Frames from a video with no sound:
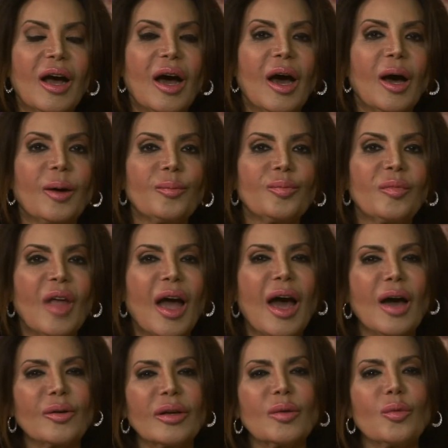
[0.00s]
How
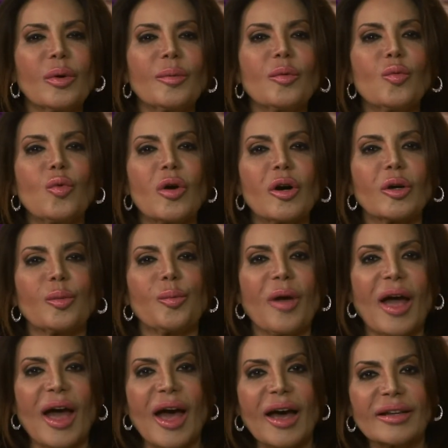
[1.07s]
can women work
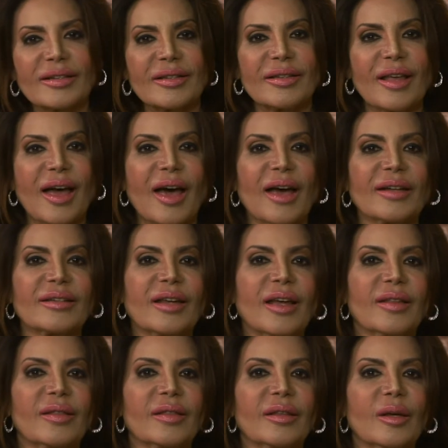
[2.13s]
past that
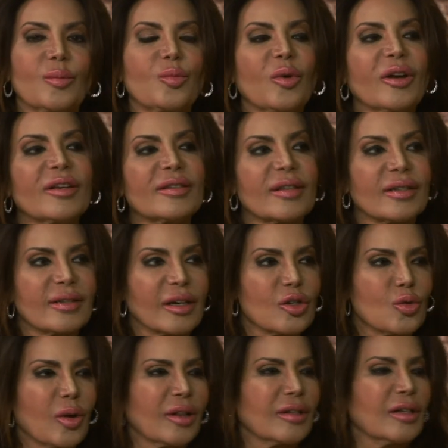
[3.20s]
and embrace their
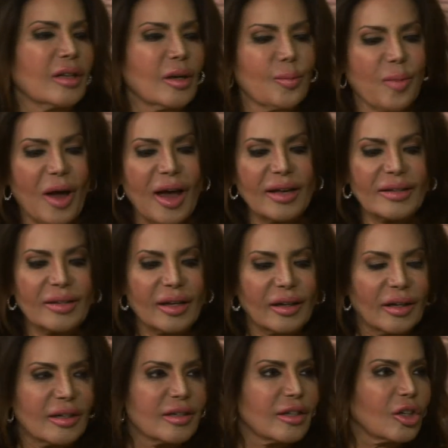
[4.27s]
sexuality, like past that
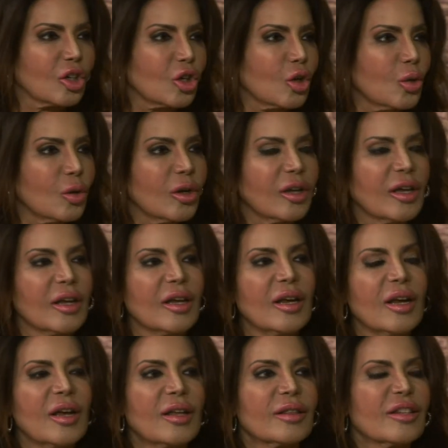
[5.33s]
insecurity,
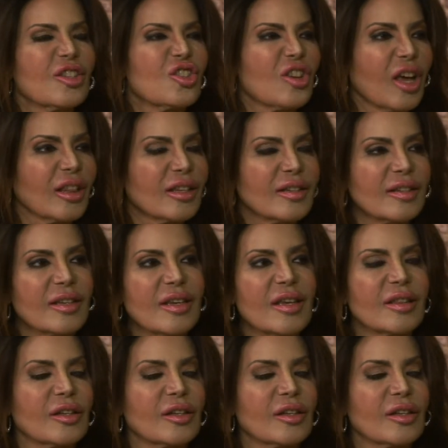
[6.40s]
the jealousy, the